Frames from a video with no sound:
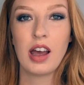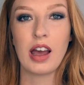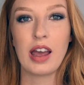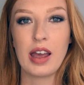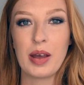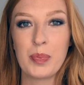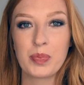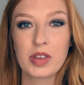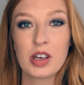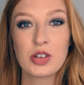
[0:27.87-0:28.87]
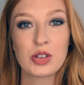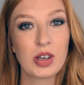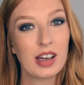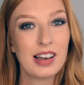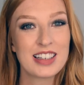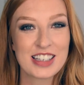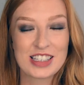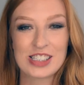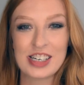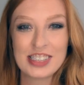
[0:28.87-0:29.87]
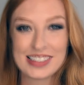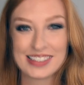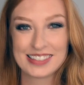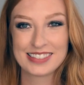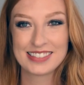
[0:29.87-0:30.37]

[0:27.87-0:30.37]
Let's get started.